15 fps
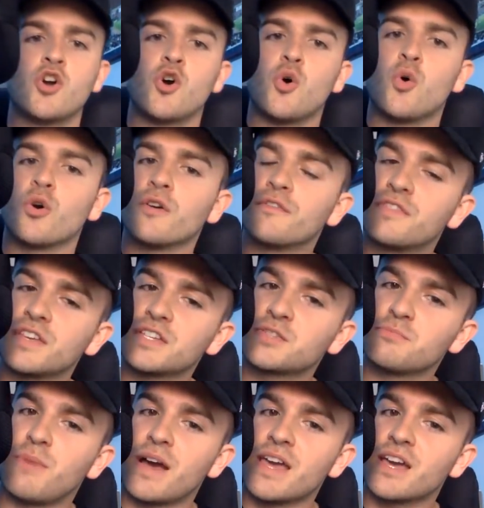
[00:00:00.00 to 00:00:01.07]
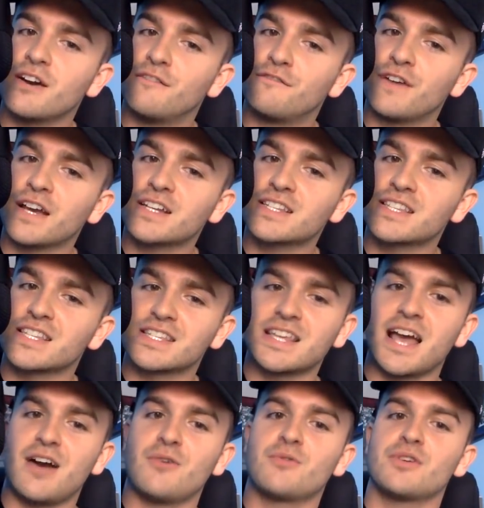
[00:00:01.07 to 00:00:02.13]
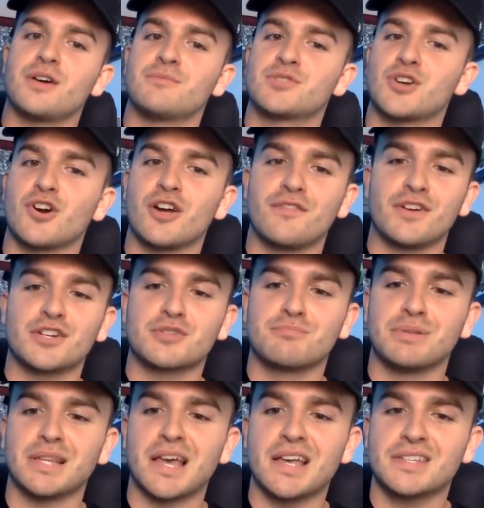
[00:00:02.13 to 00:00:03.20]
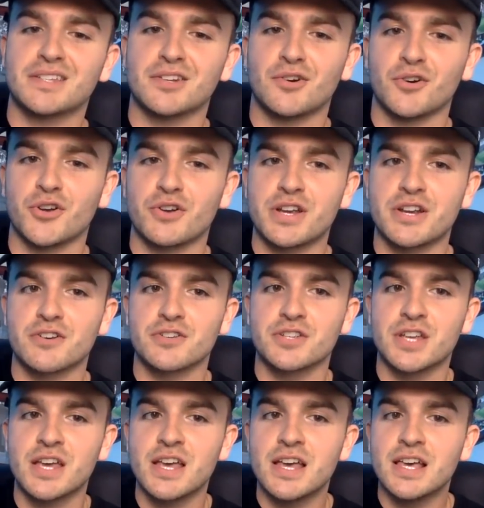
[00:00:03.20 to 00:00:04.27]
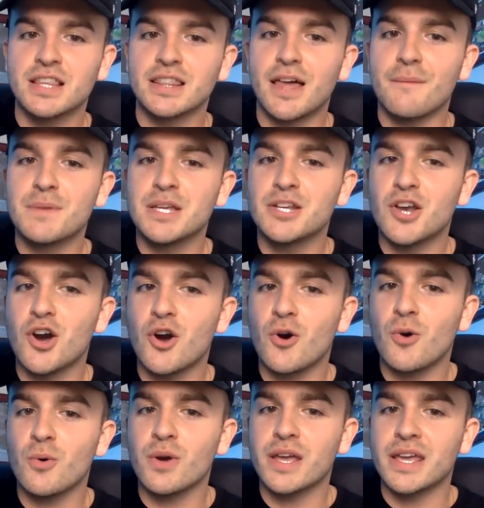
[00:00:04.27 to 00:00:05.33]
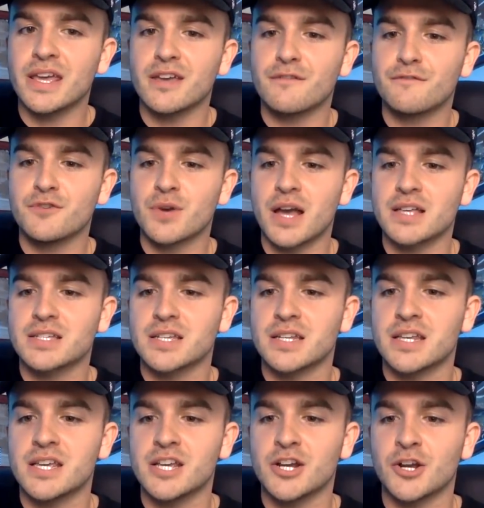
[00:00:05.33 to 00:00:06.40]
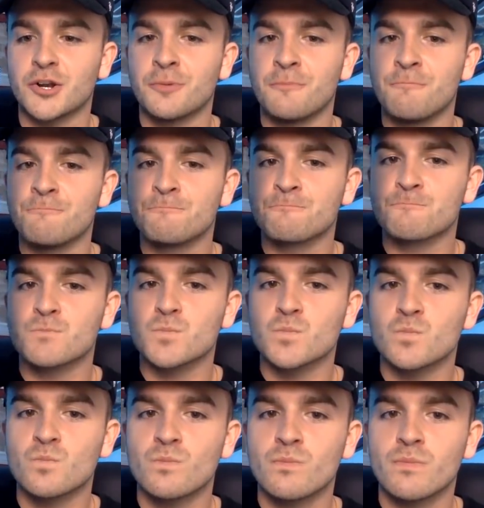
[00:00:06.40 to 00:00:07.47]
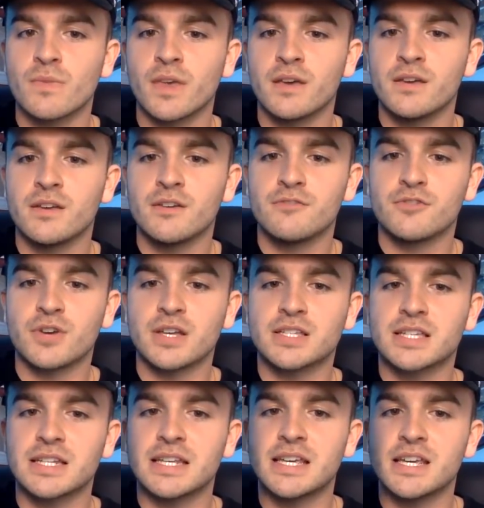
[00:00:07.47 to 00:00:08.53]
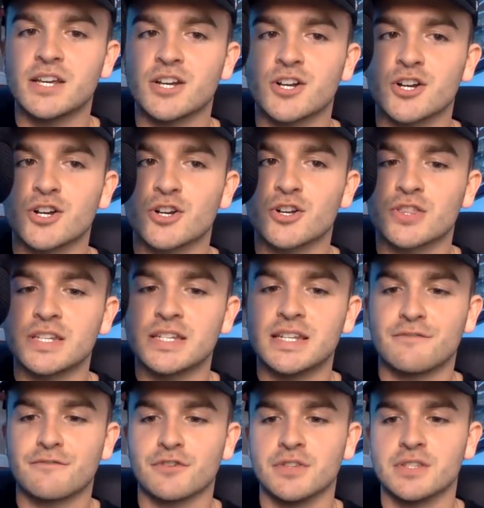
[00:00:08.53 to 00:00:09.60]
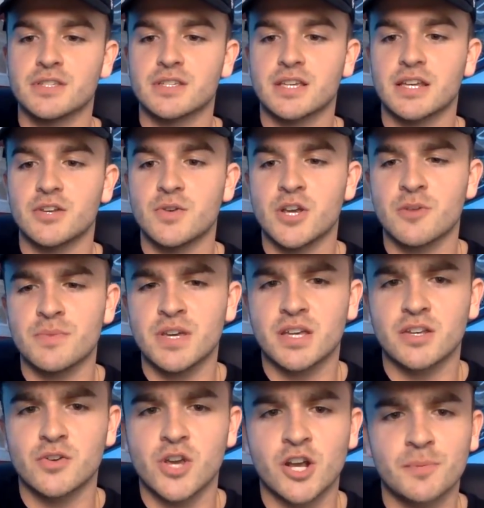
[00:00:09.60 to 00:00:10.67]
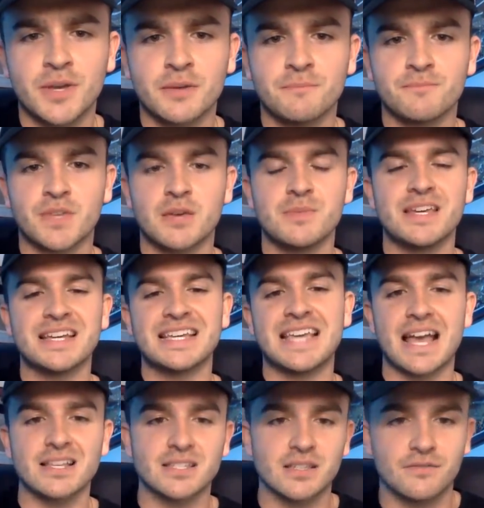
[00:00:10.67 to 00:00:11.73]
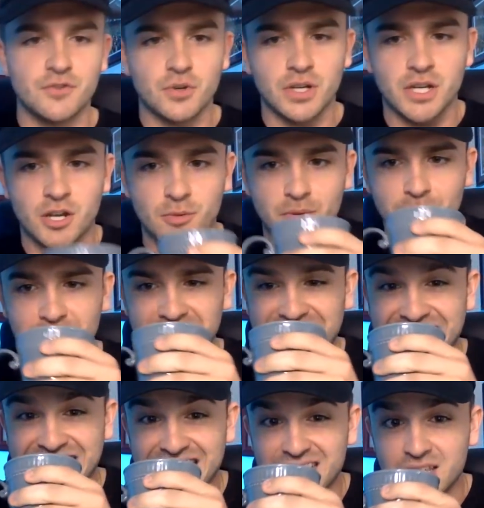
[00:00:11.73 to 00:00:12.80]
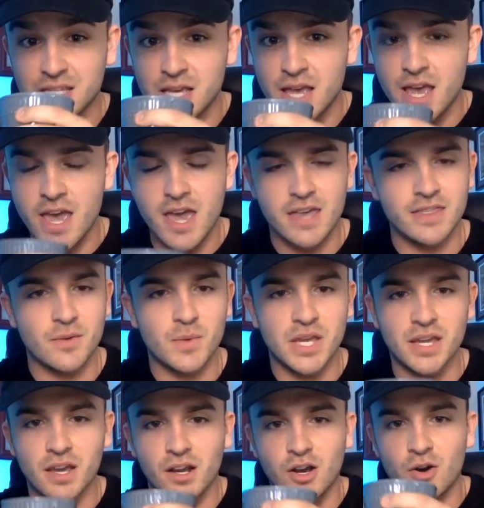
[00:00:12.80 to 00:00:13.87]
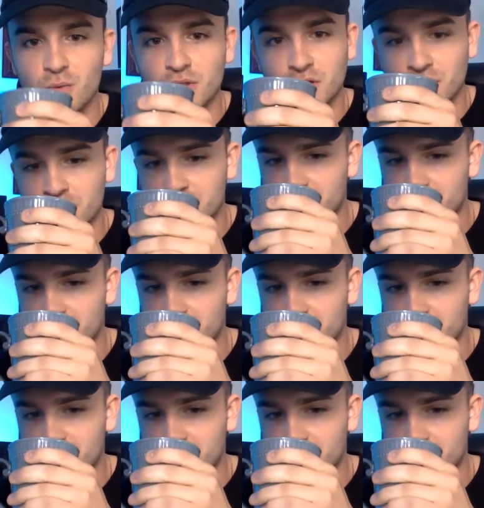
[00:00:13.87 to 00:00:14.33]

or if this mic affects the sound, I'm sorry if I just blasted all your ears. Let me know if you guys can hear. If you guys can hear the difference. Can you hear me? Can you hear me? Give me a yes if you can hear me, please. And then we can get going with all this